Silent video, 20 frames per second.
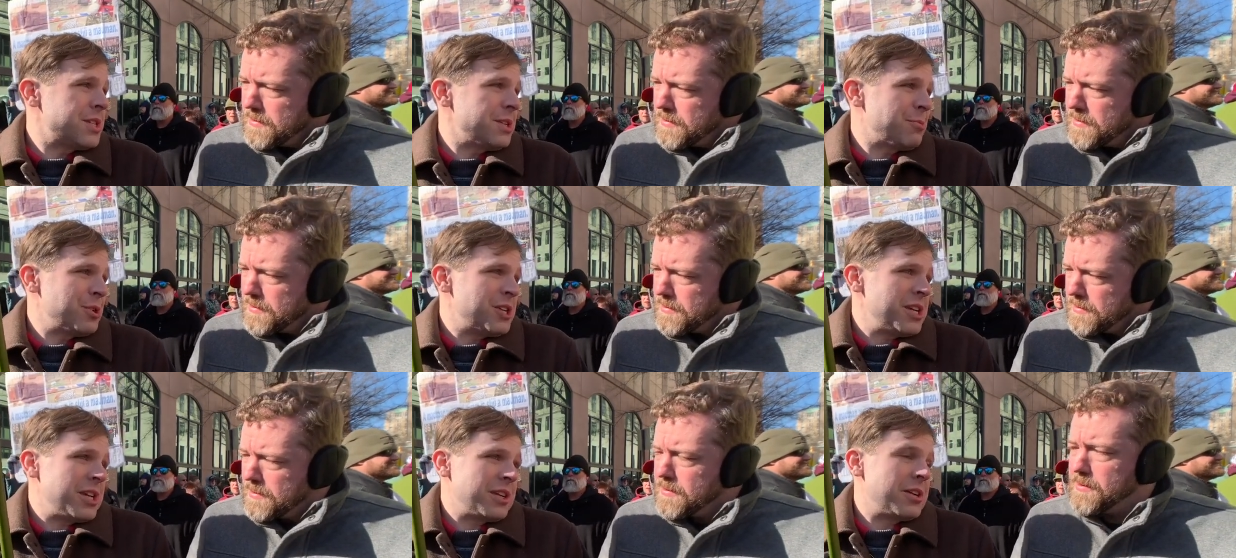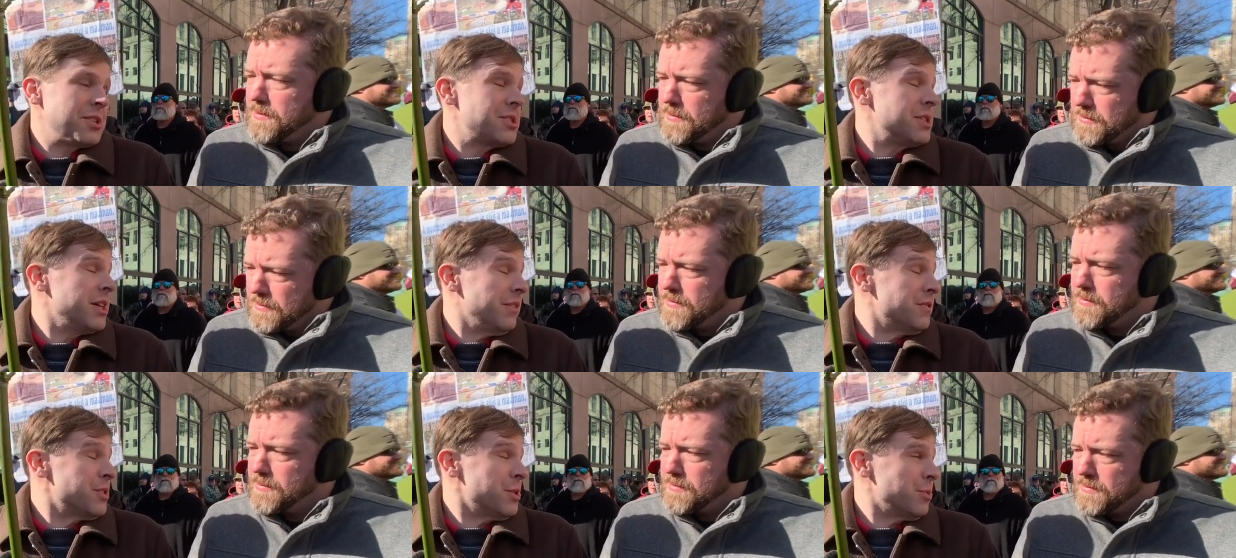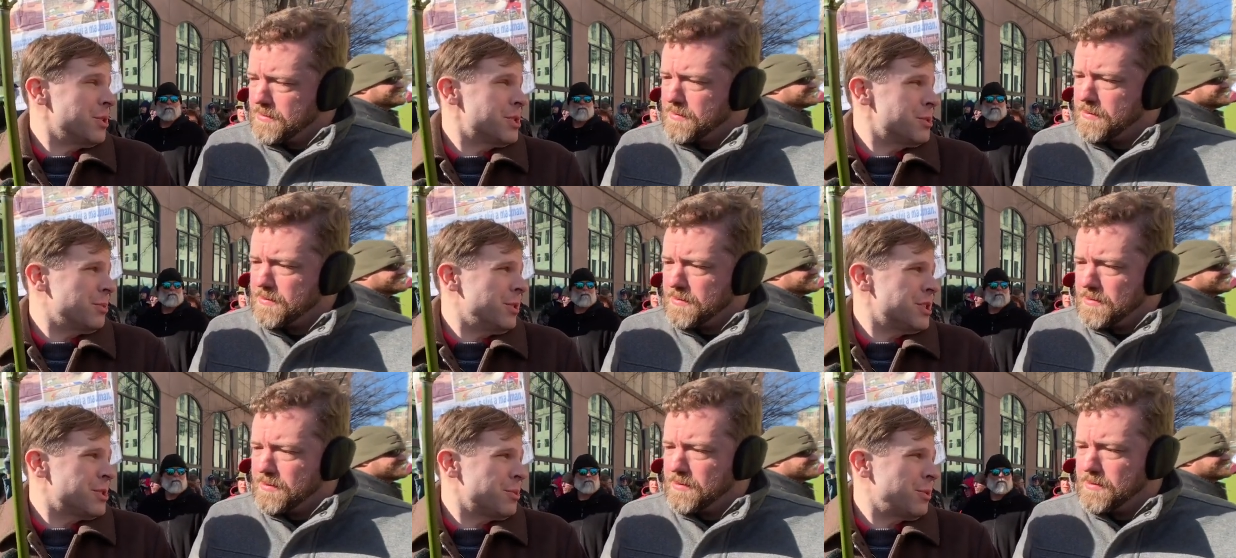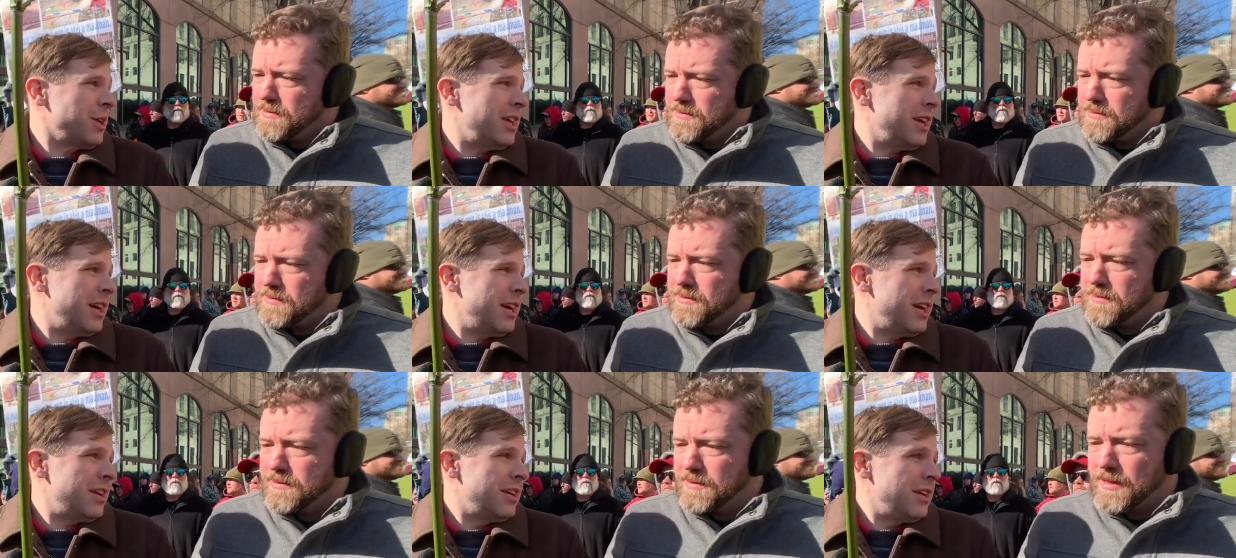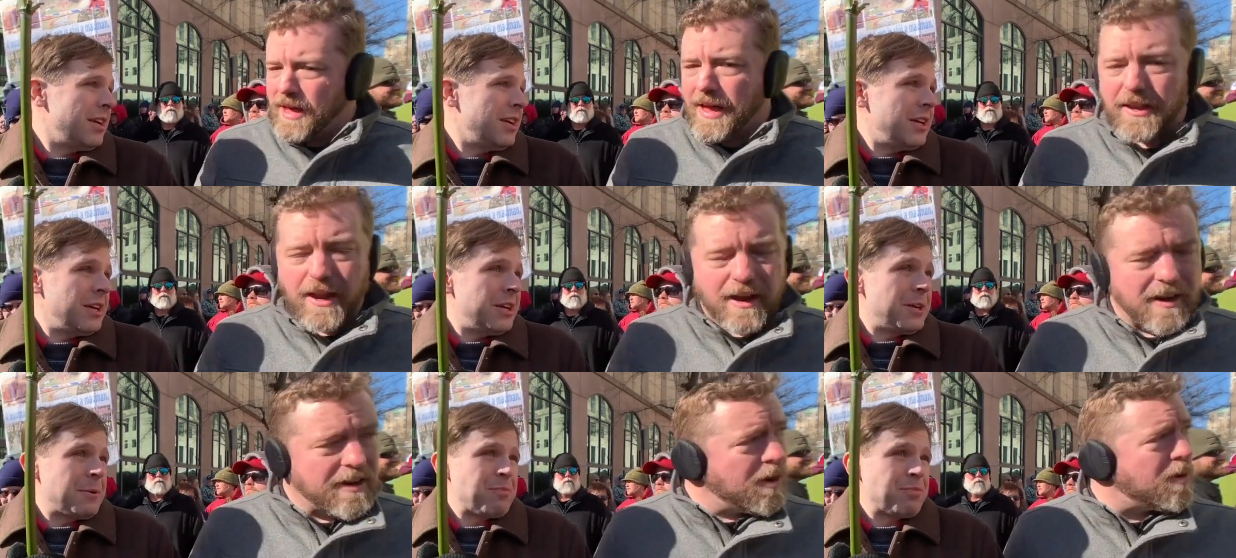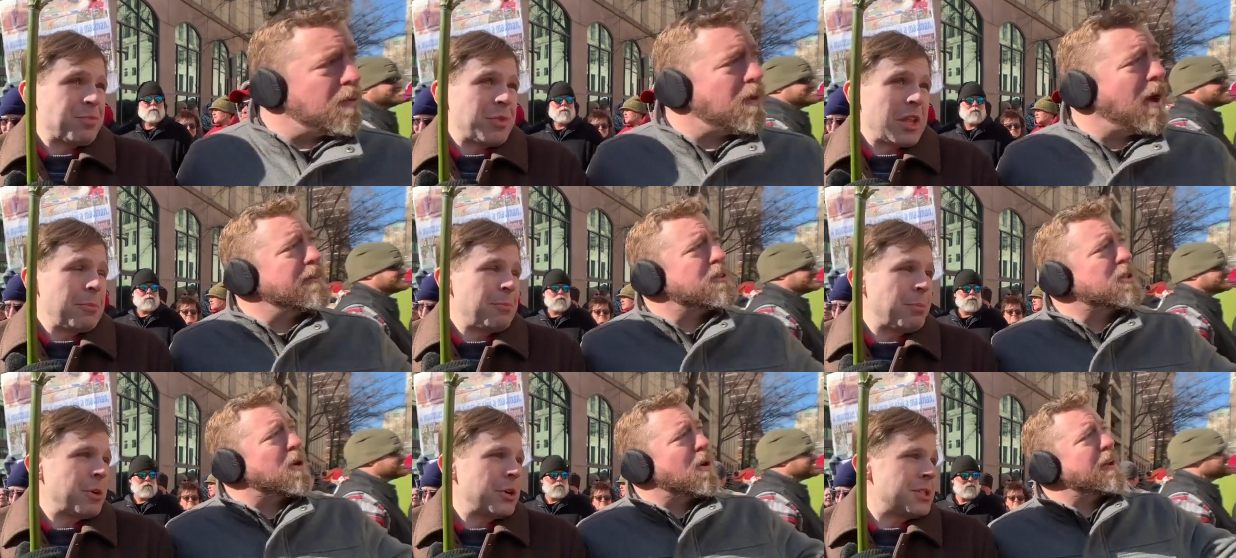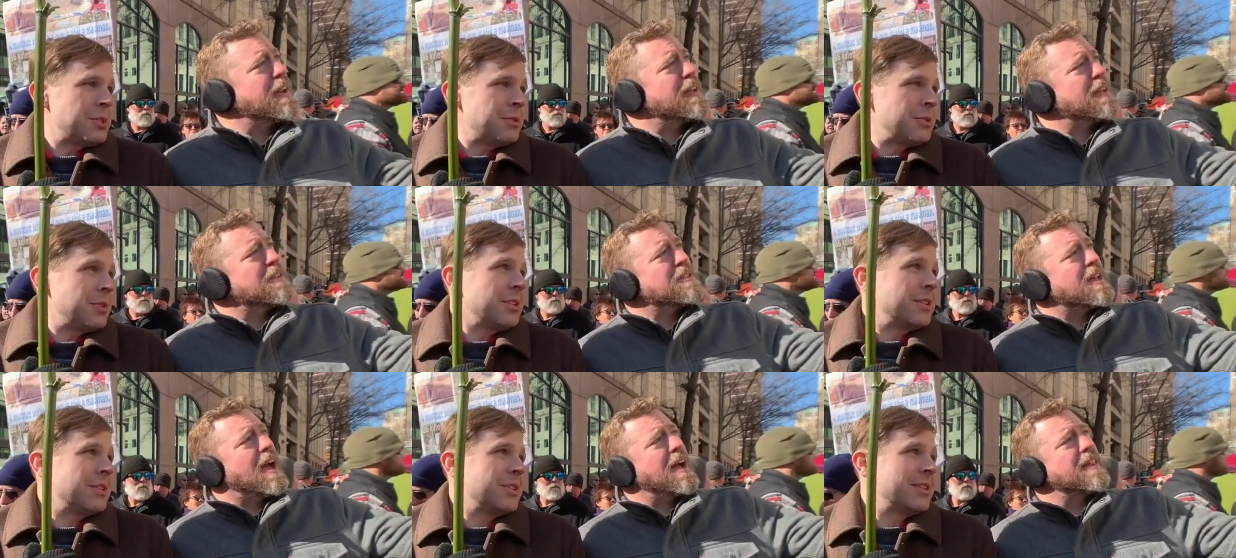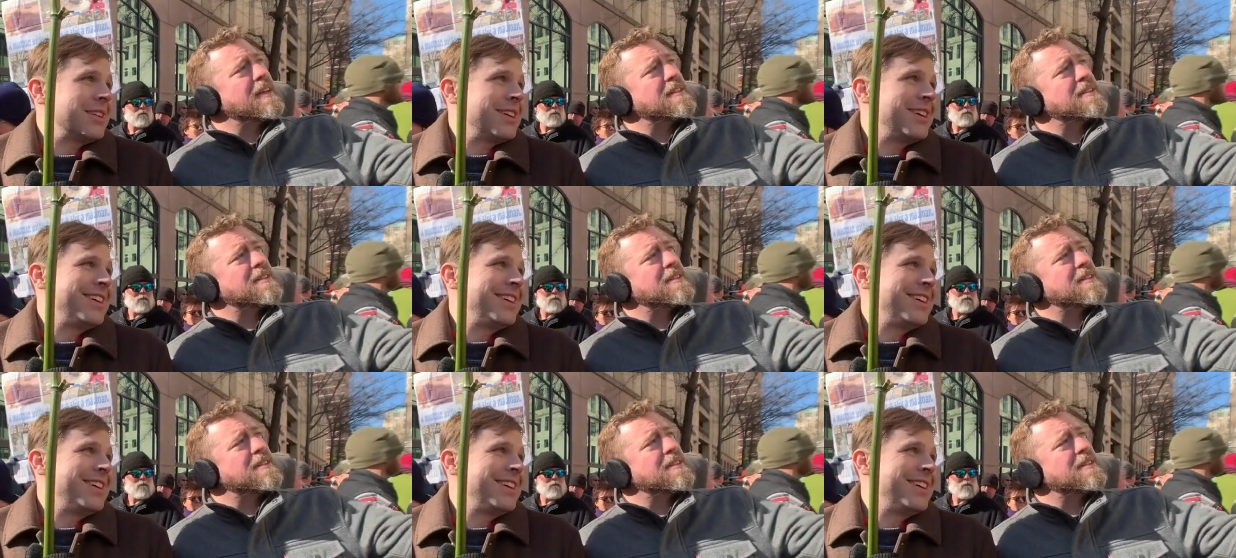Speaker 1: to protect ourselves and which ones we can. And your wife's holding a sign that